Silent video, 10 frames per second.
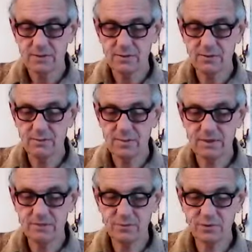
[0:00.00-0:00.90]
Though the
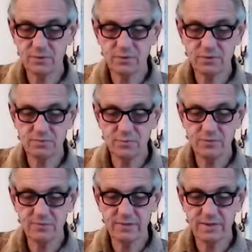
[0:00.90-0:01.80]
mind was not
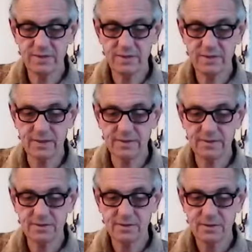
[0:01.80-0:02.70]
moving in the night,
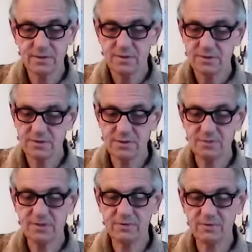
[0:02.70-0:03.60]

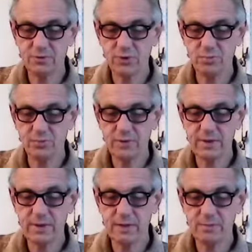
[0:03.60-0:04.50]
something was
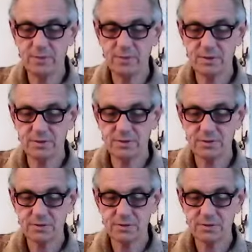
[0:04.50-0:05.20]
operating upon us.